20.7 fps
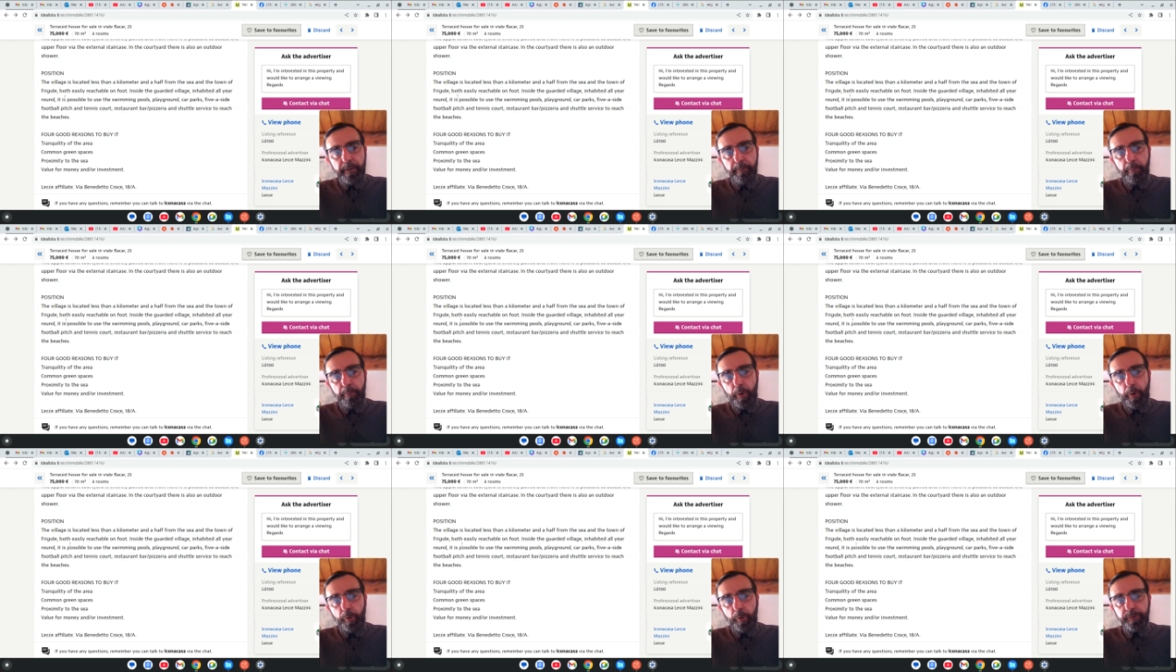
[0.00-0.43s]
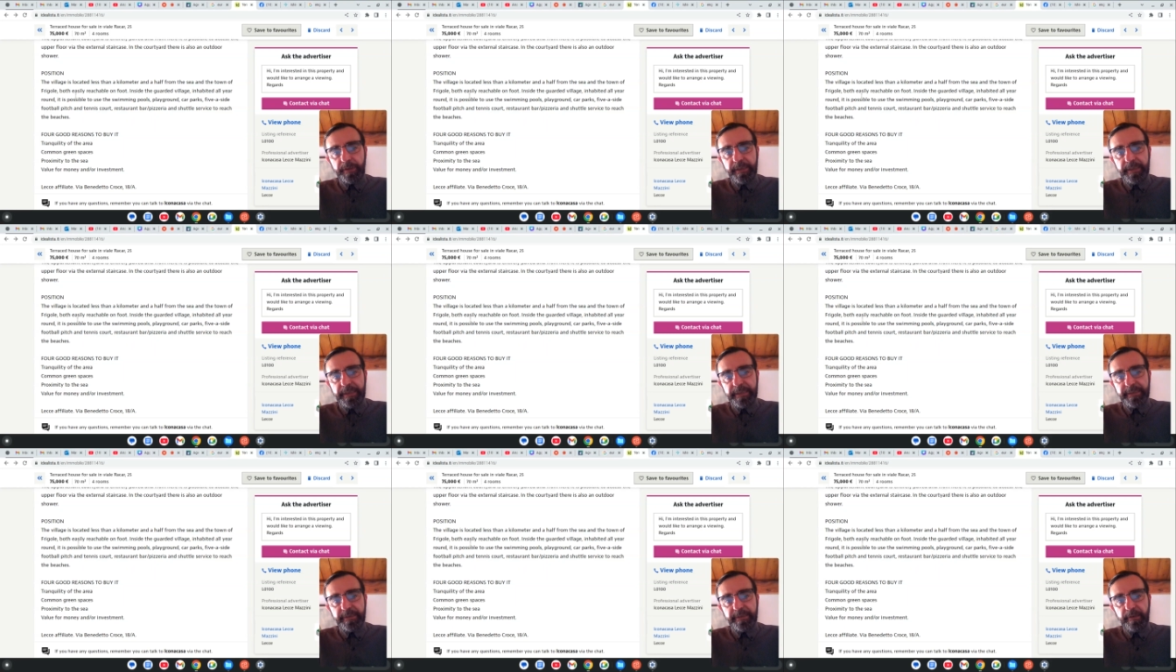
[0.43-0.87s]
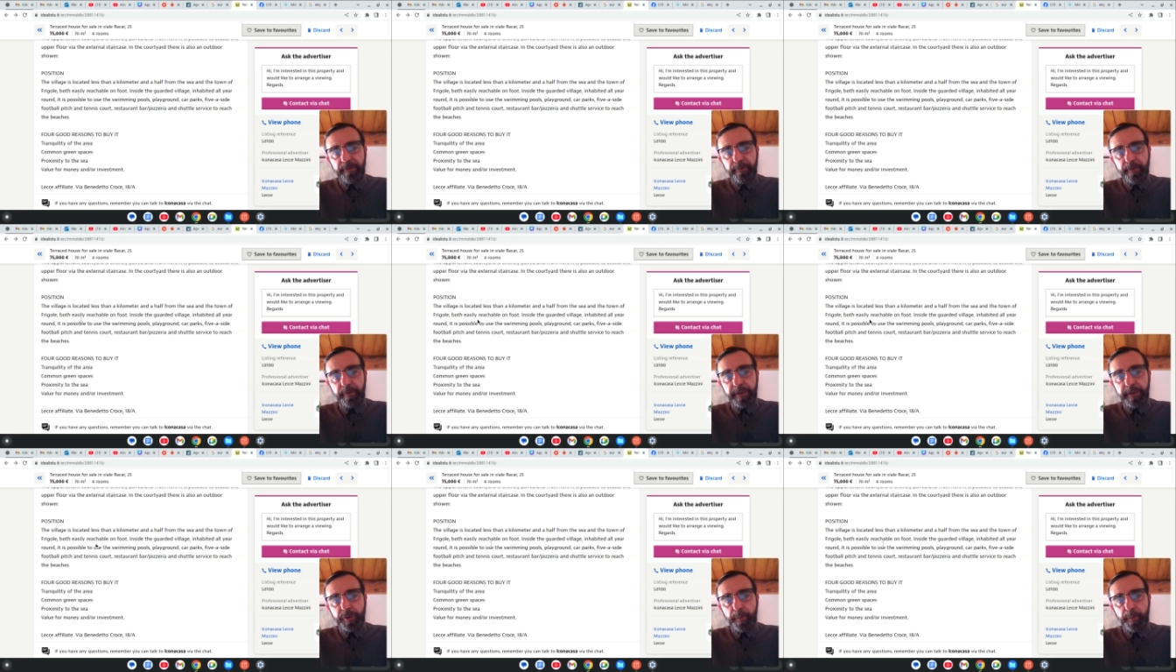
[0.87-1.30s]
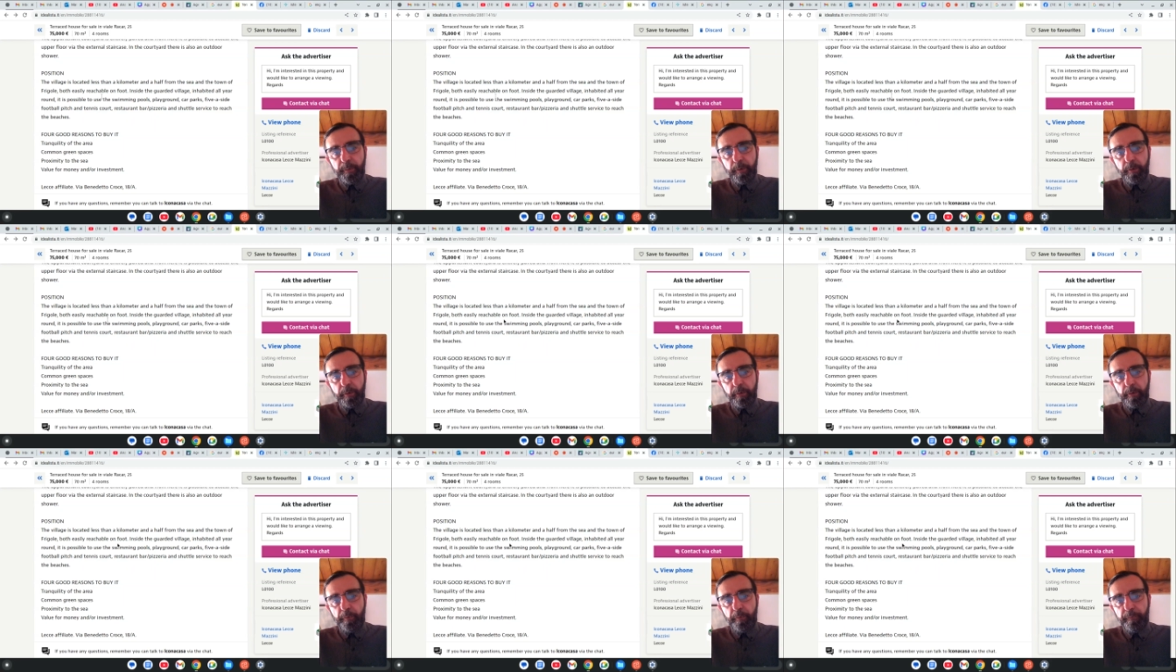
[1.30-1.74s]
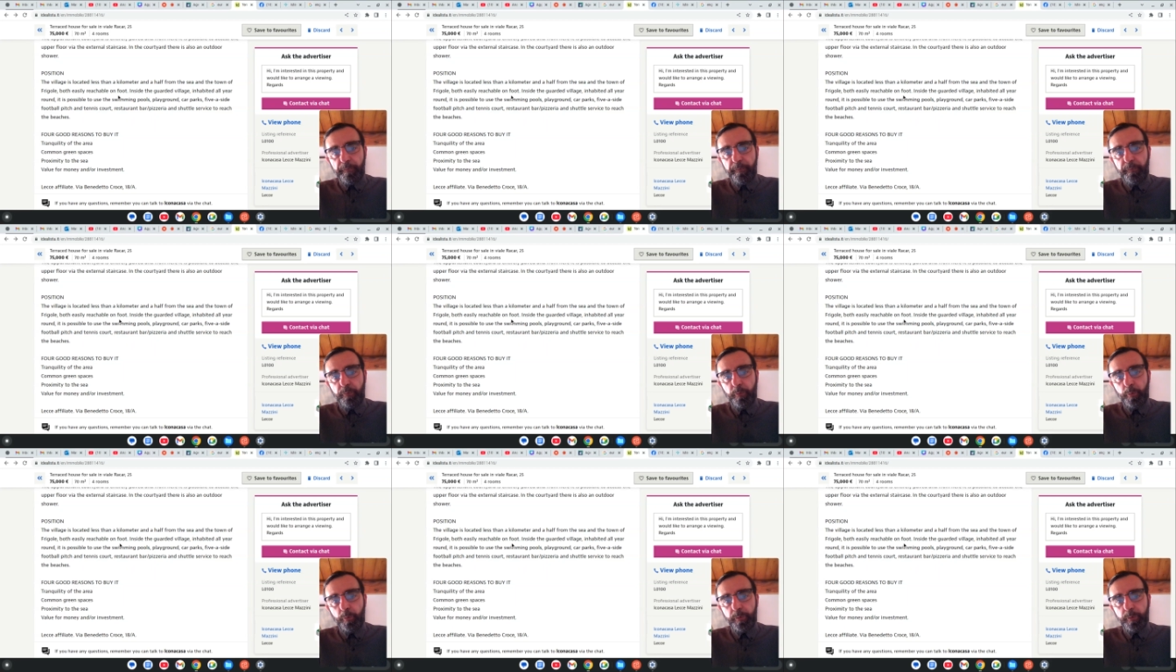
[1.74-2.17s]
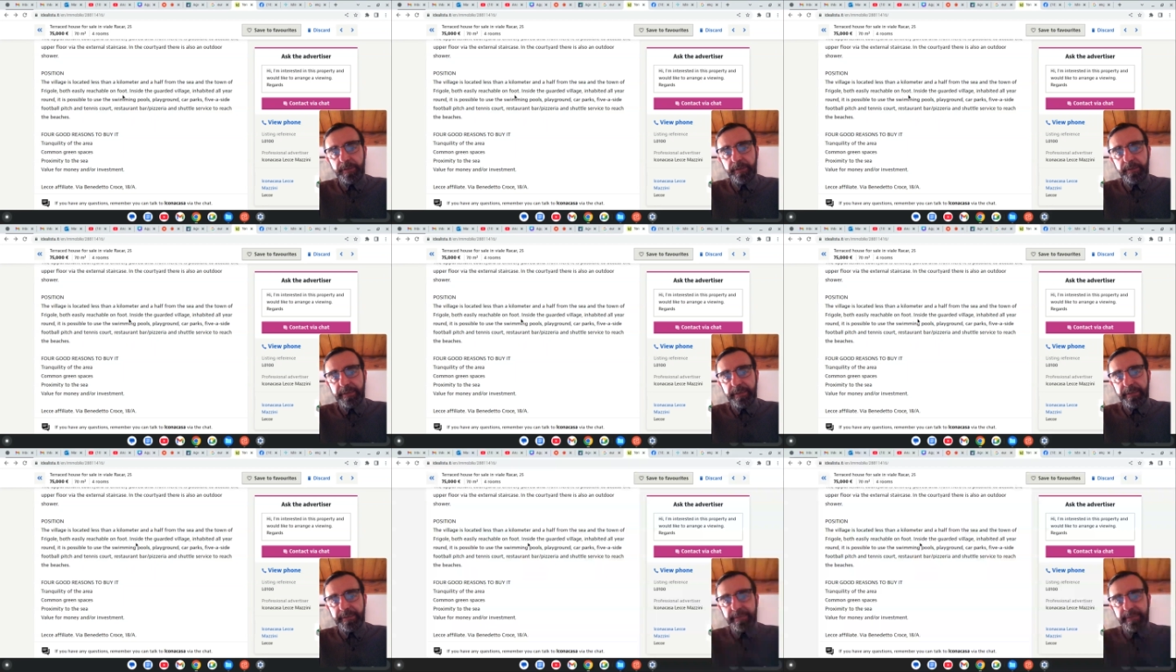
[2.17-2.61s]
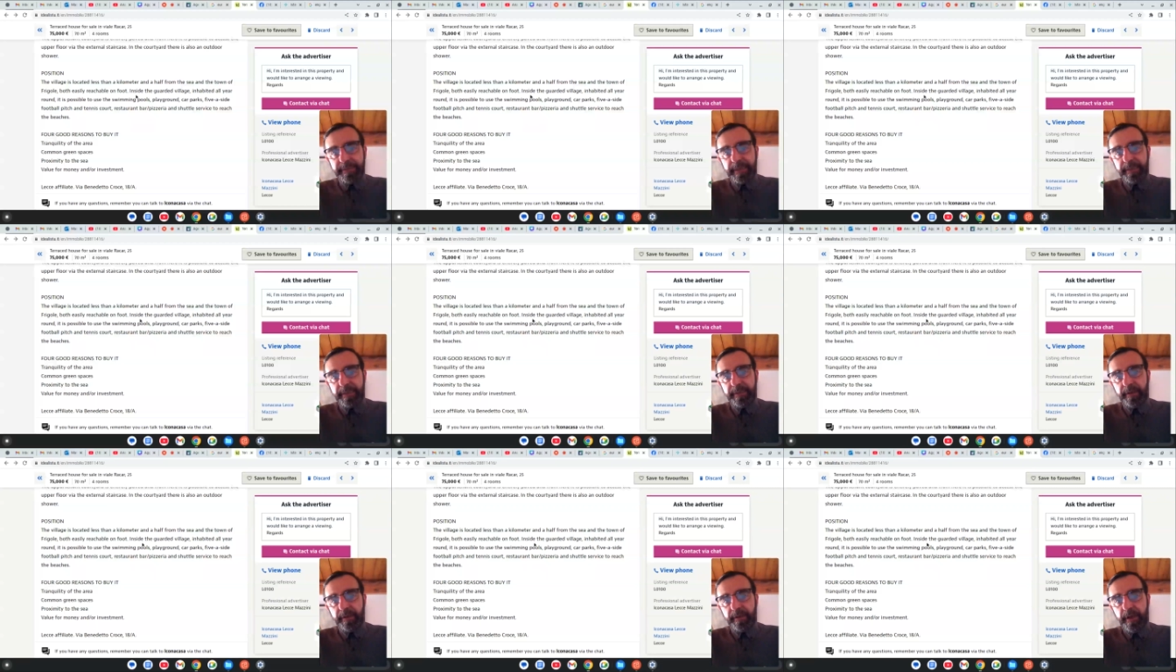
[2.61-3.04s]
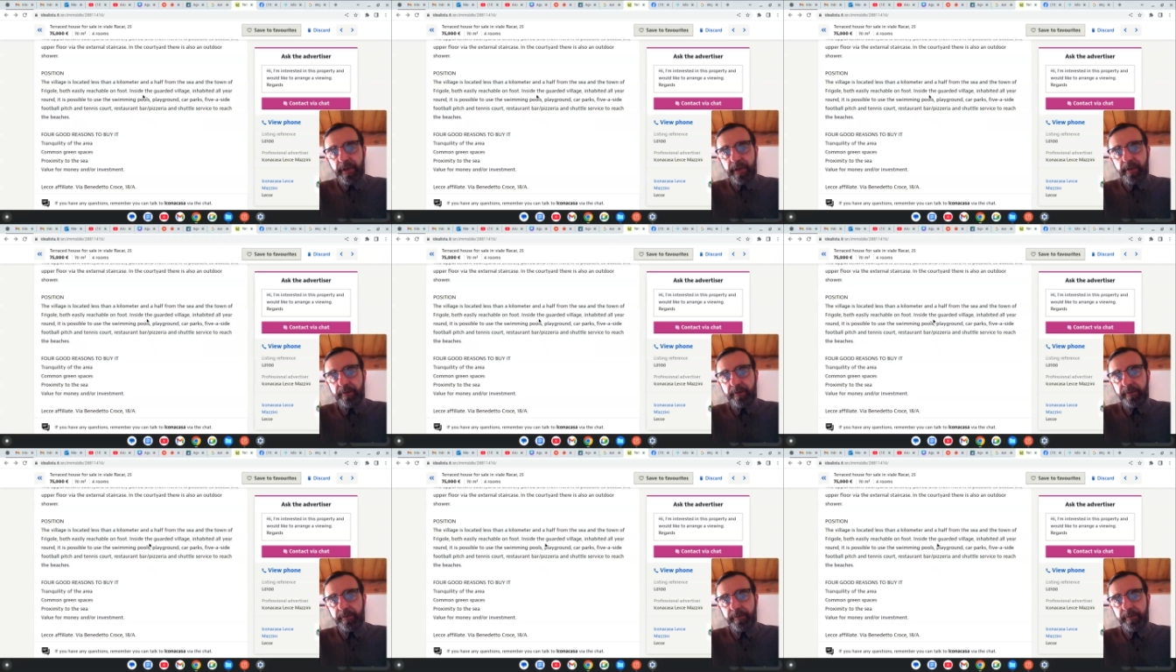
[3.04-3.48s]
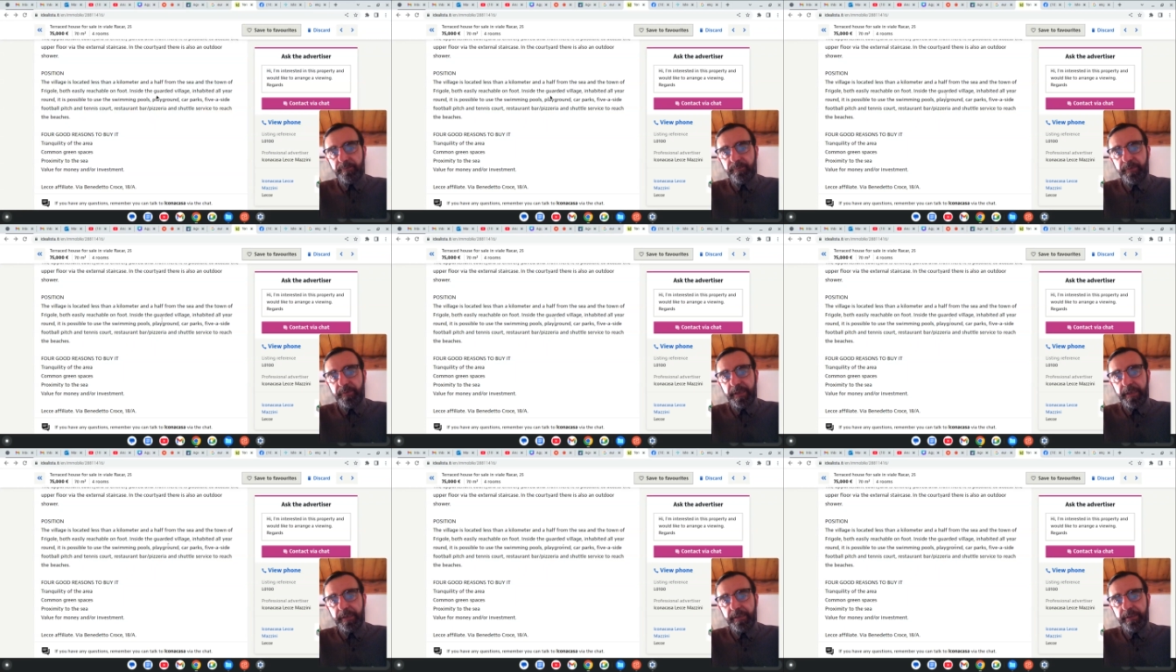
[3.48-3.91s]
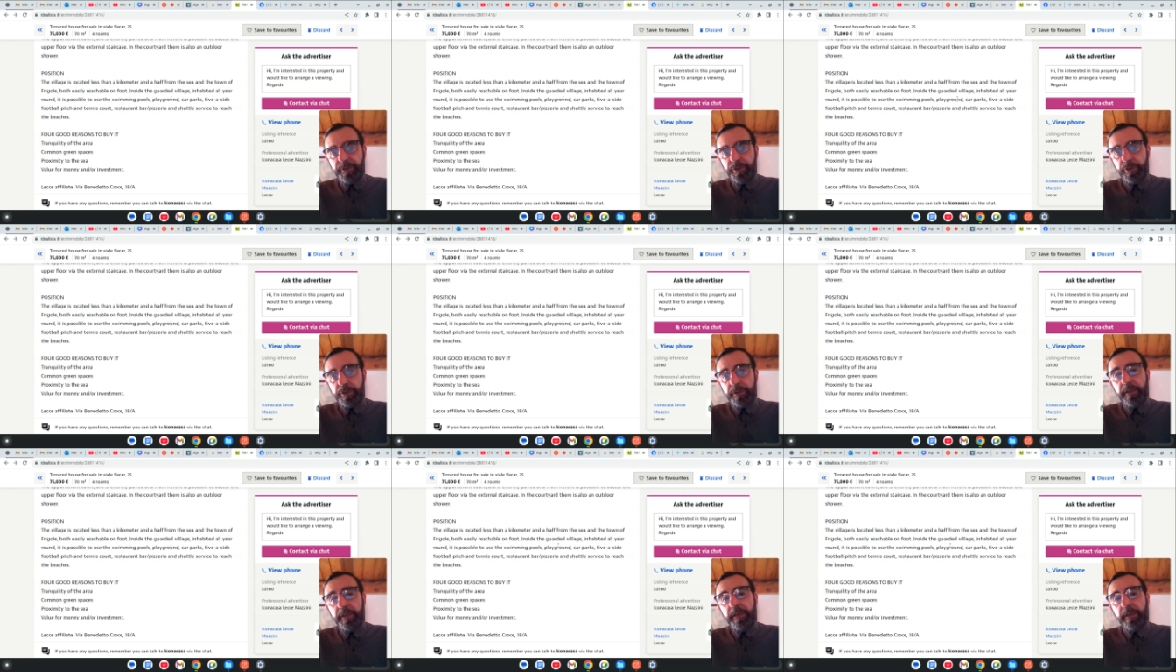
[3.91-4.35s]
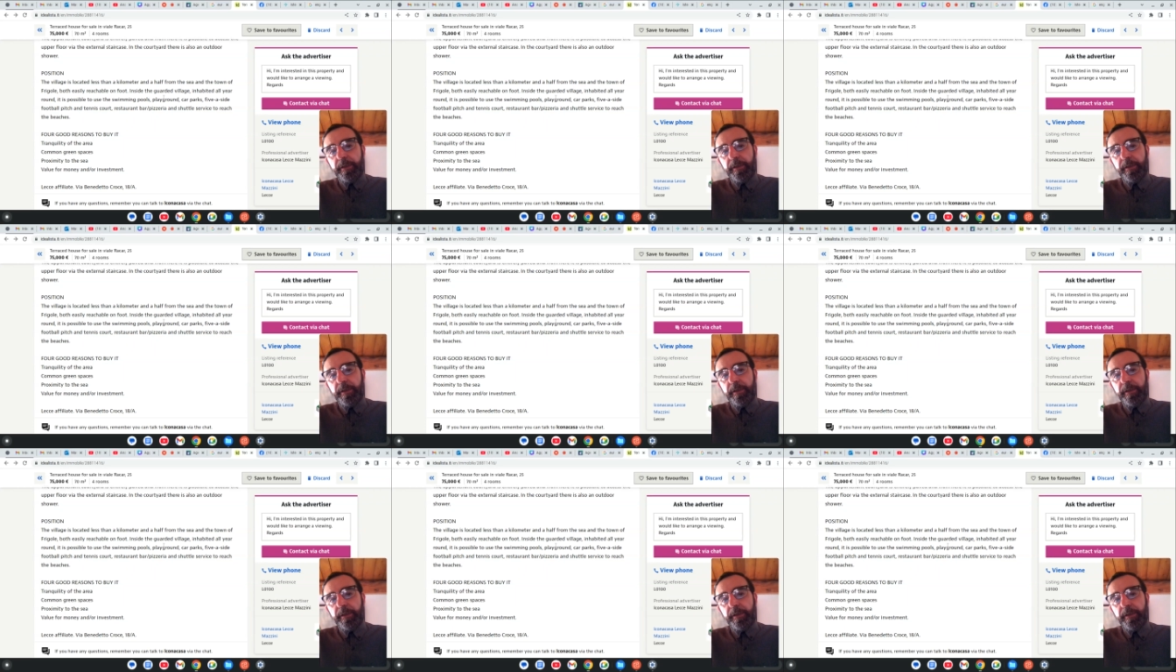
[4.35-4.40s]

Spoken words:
both easily reachable on foot inside the guarded village.